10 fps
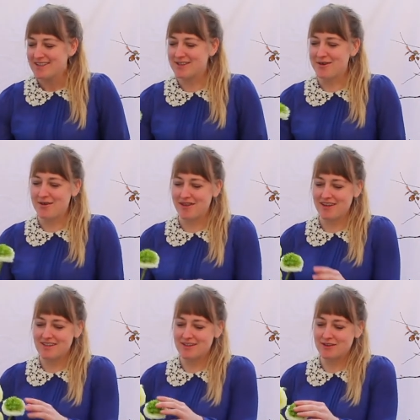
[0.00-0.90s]
So
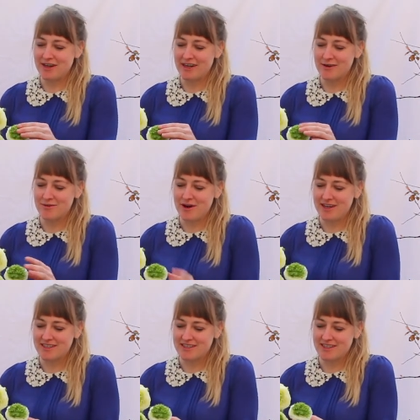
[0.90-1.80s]
these green and
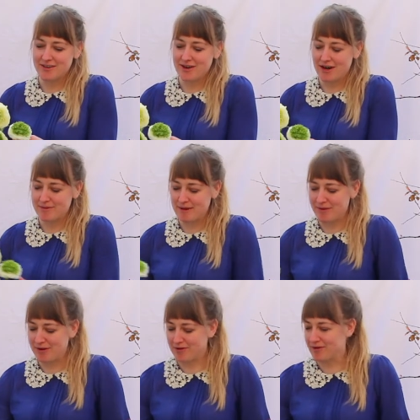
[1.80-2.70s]
white, incredibly
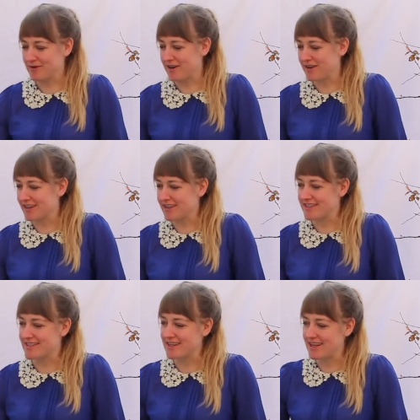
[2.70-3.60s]
beautiful
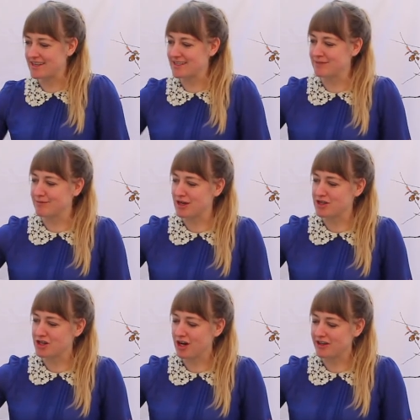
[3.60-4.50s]
ranunculus, and then this
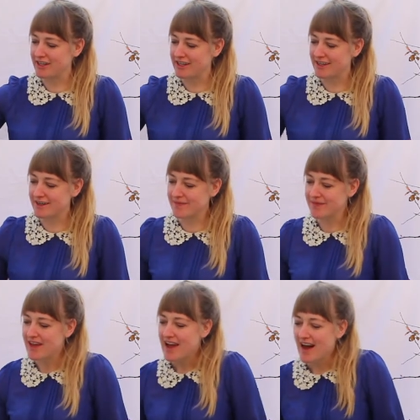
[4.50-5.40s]
blush color here.
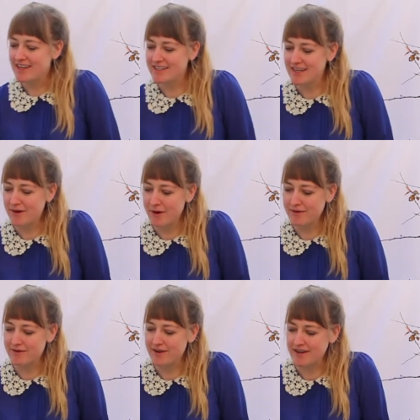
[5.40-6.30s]
I did,
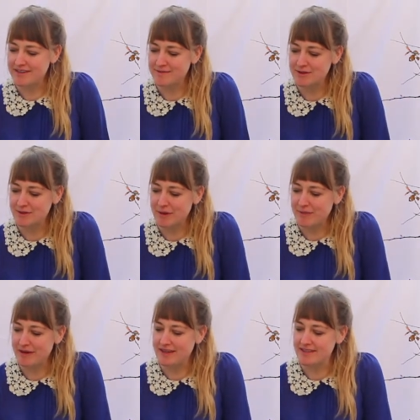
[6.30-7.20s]
however, find some sweet
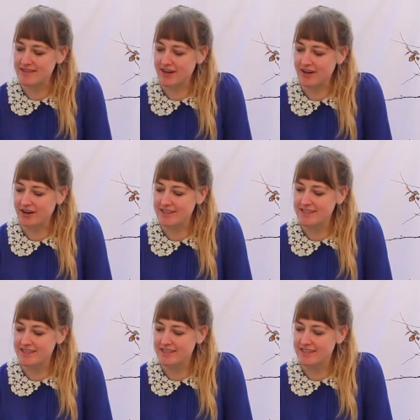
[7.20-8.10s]
peas that are in
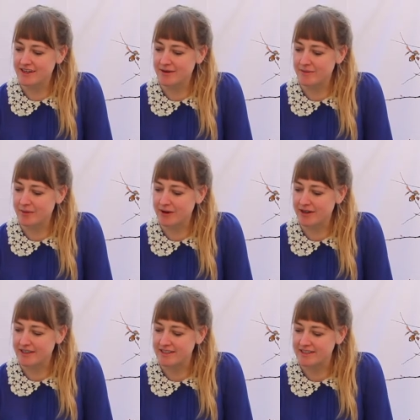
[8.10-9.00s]
season here in
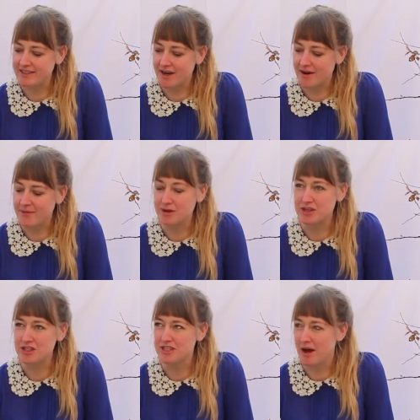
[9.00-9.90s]
Portland um, or
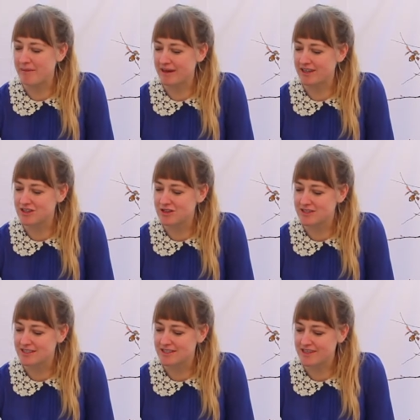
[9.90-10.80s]
just coming into
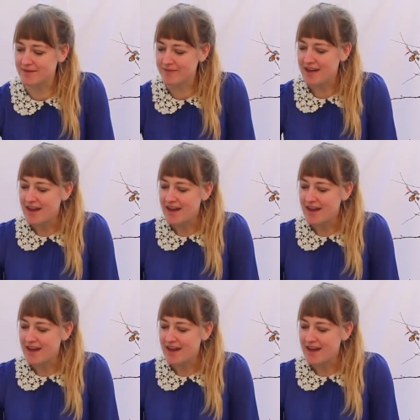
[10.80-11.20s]
season.